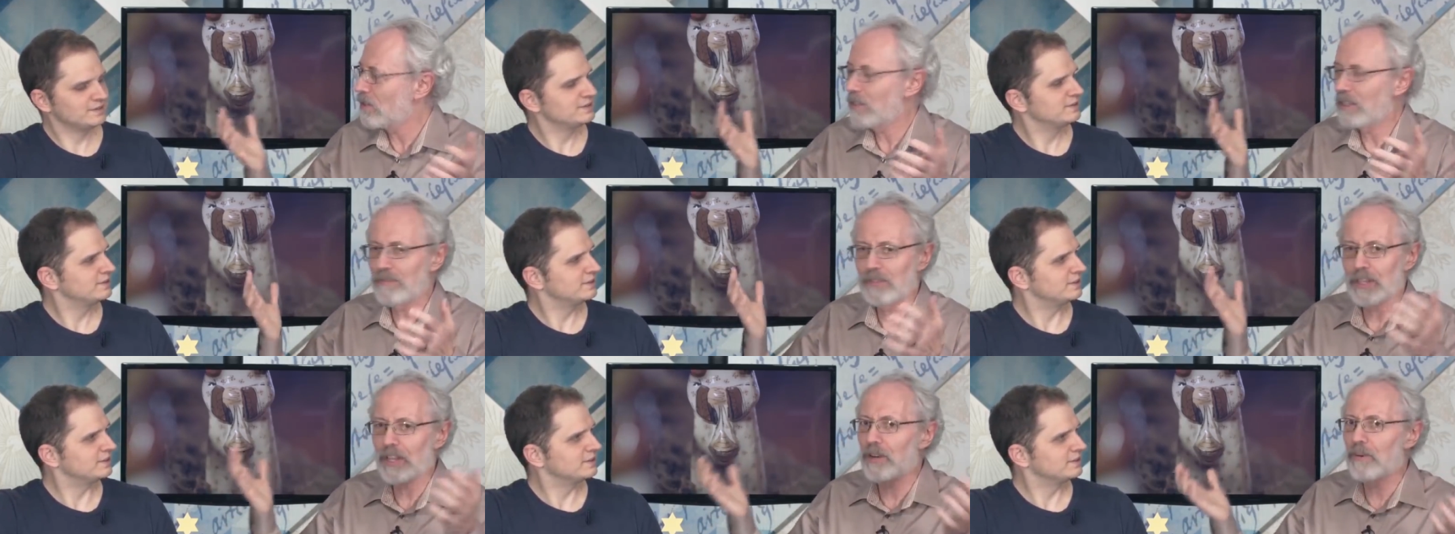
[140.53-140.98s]

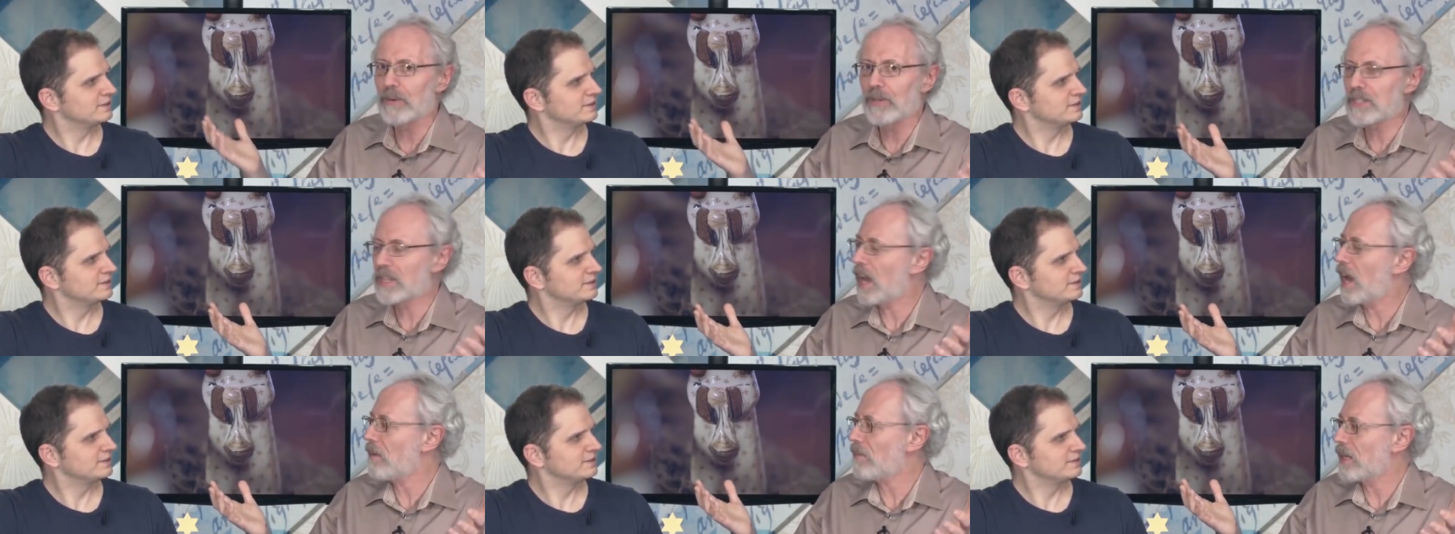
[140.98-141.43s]
Speaker 1: don't even know
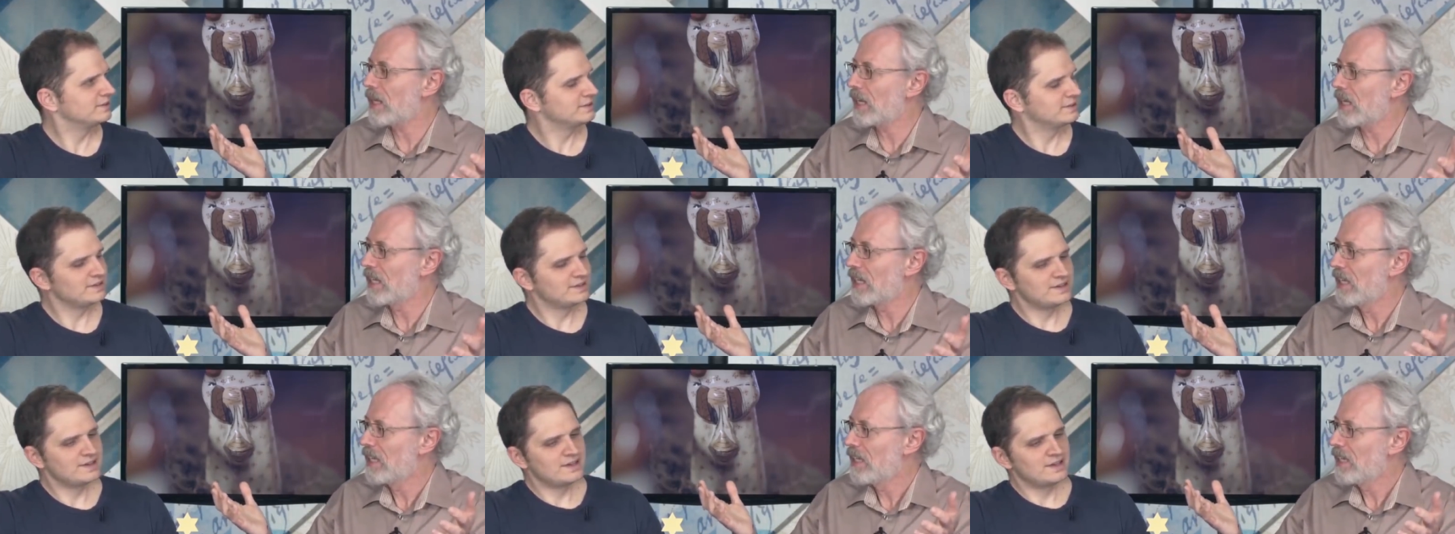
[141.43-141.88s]
what's
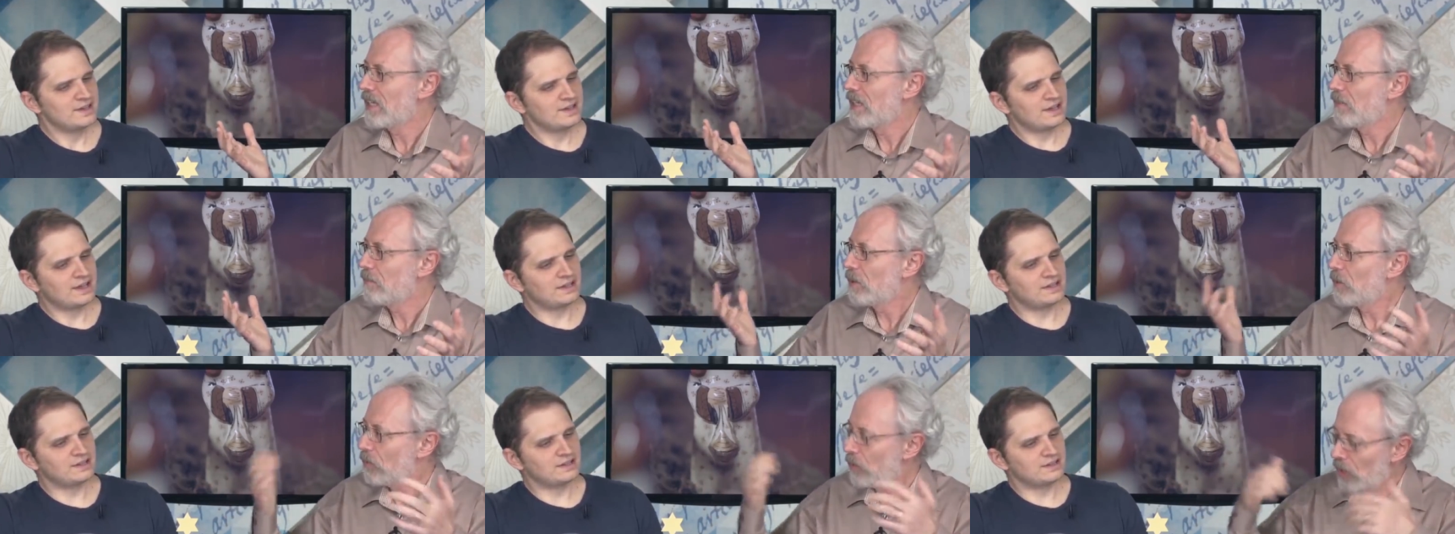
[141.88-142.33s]
happening.
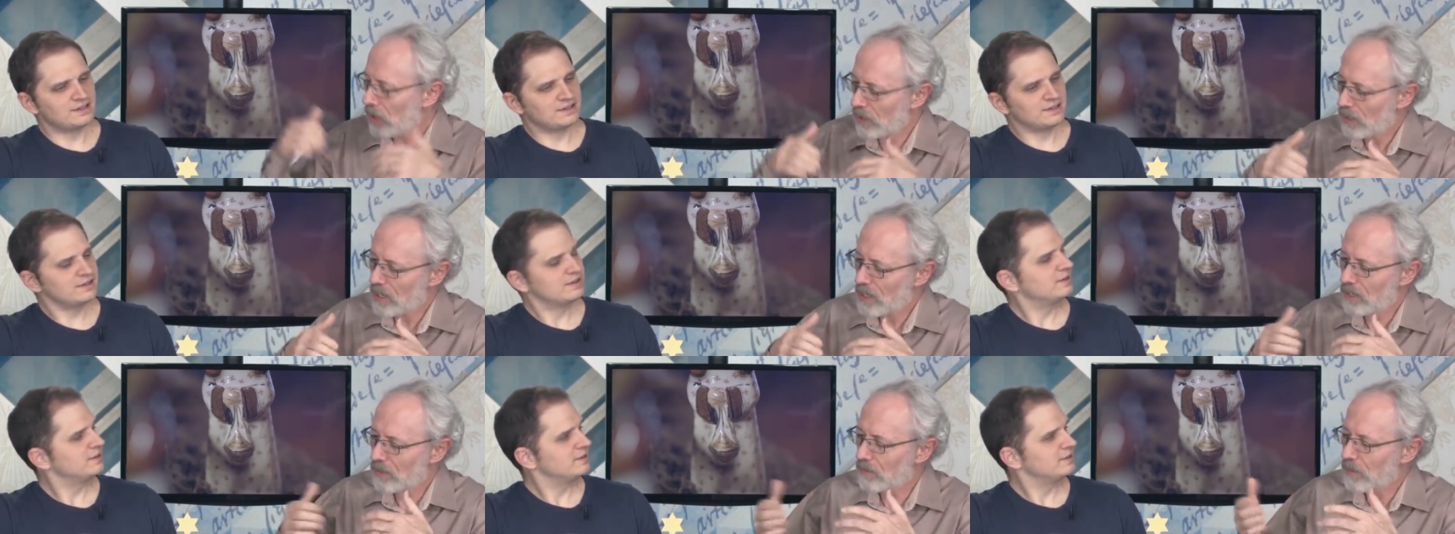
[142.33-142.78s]
But and
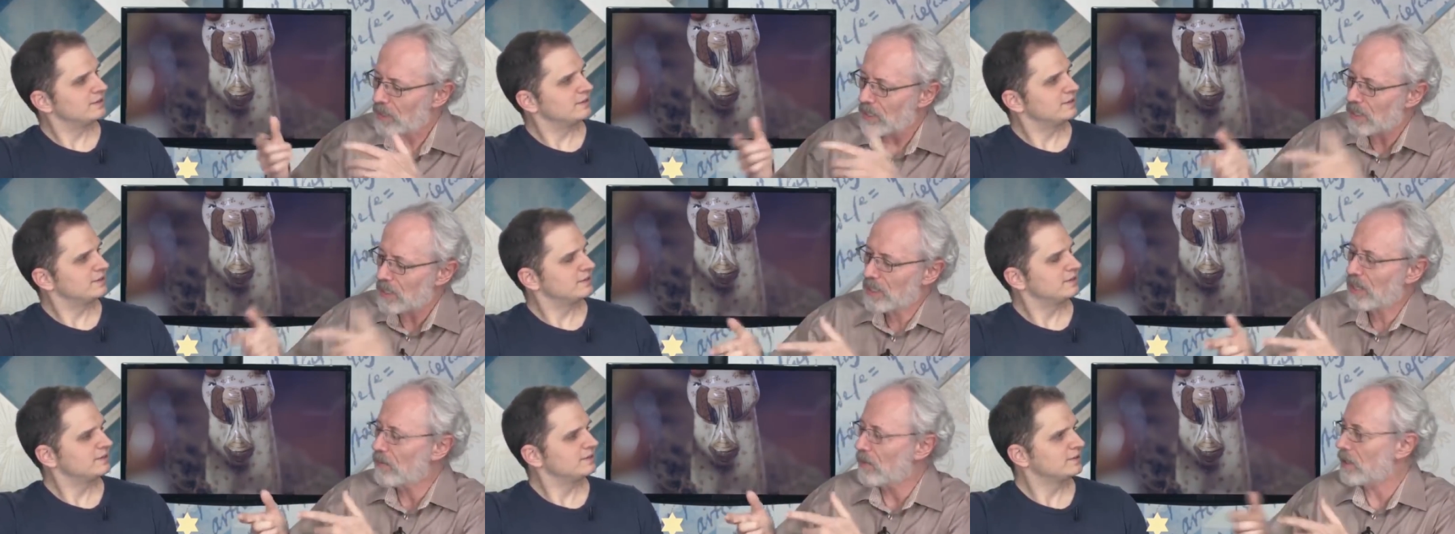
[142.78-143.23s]
we're here. We
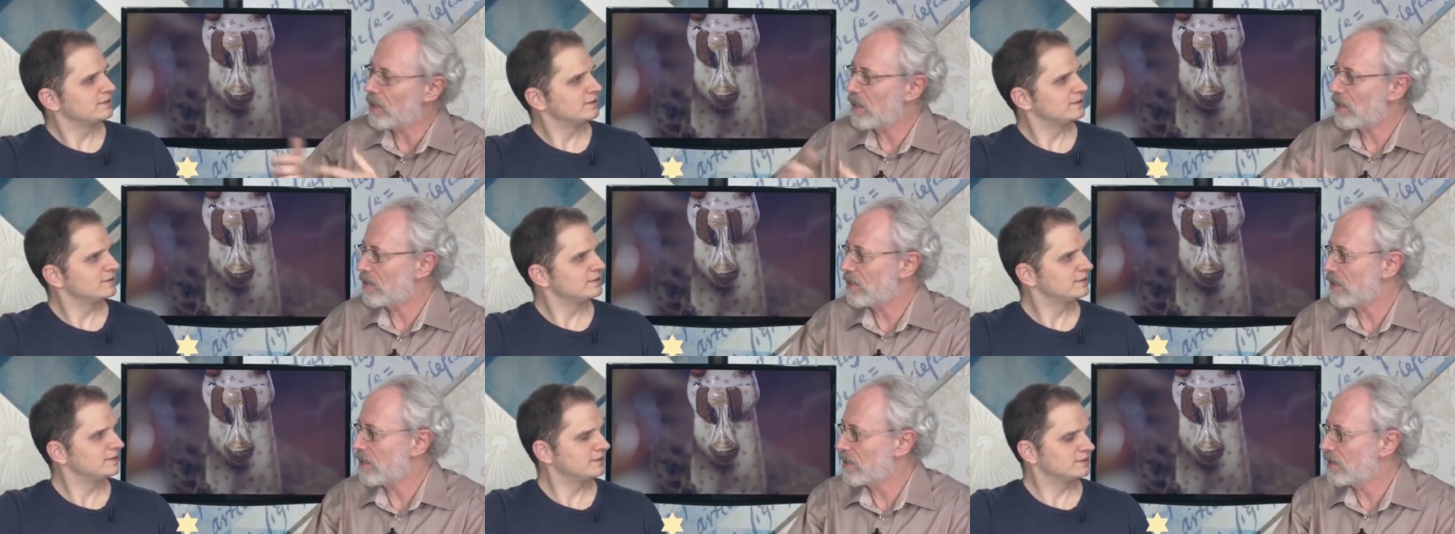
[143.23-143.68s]
see
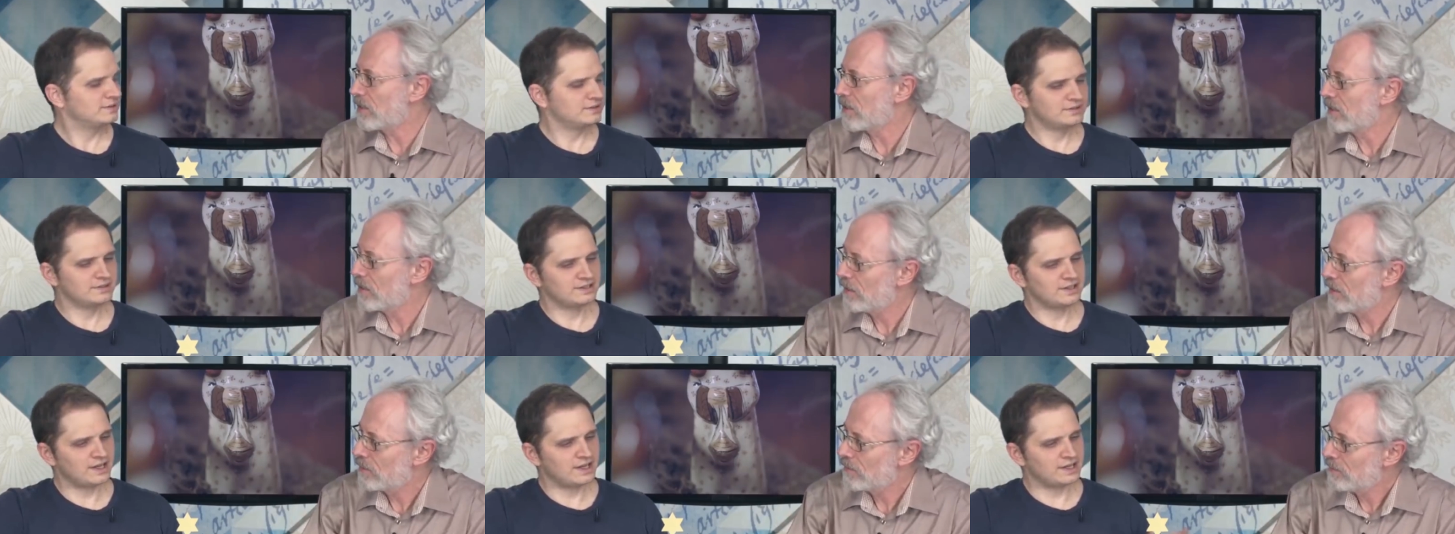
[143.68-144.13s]
what this is.
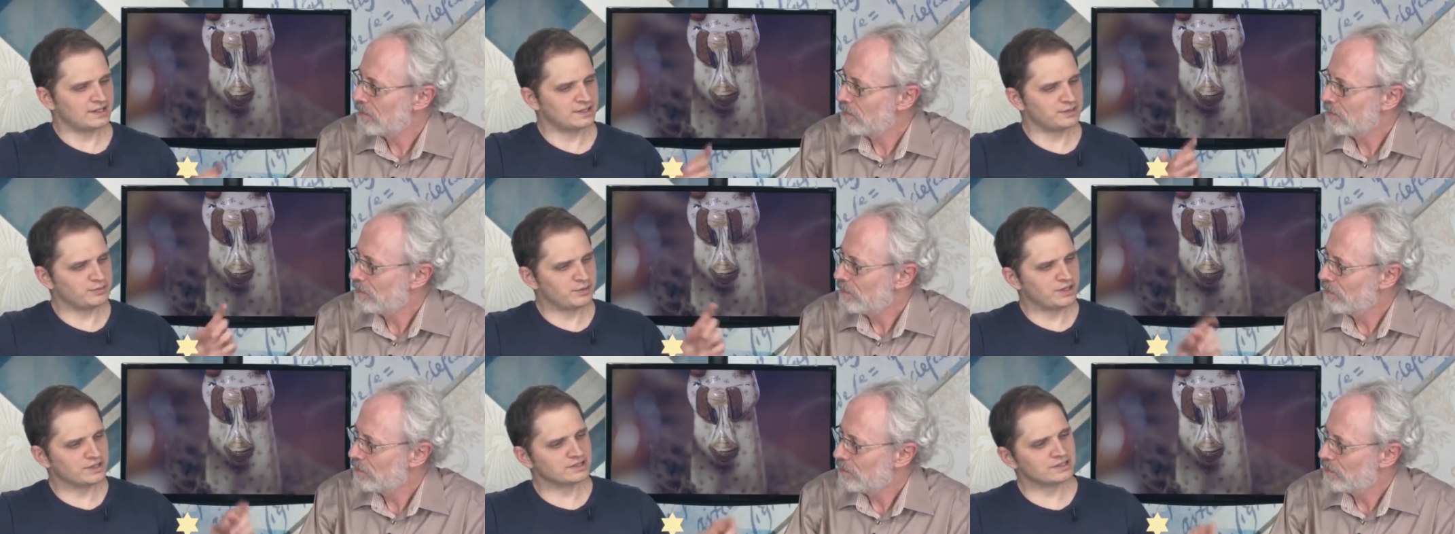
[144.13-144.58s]

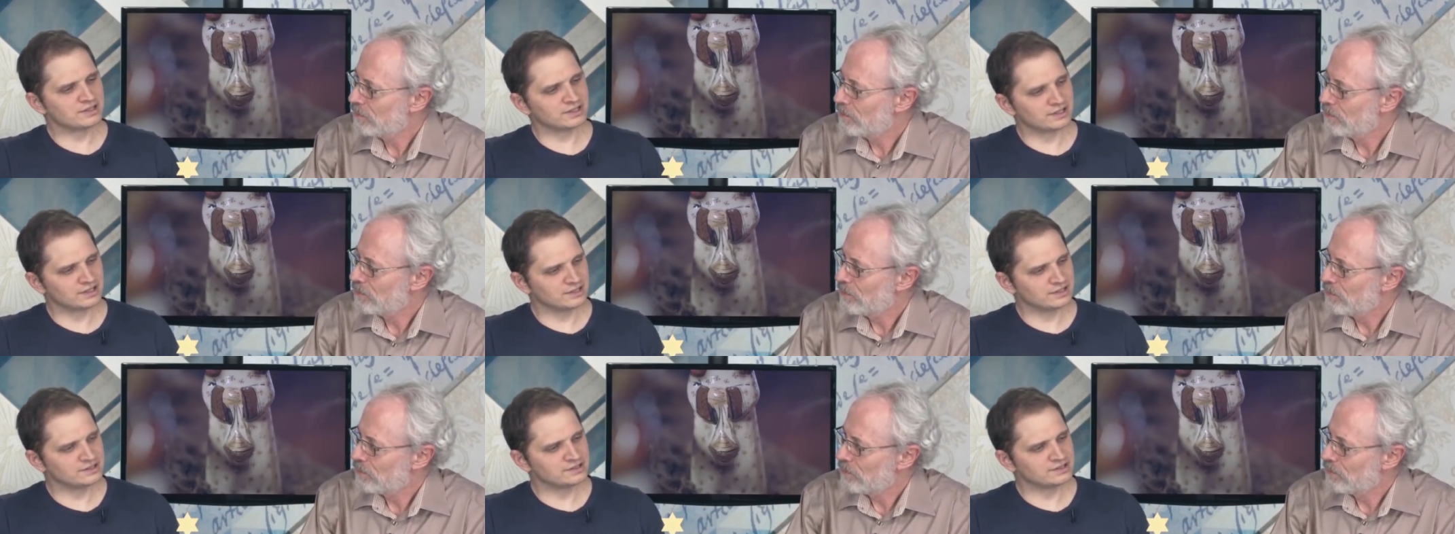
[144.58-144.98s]
And the amazing thing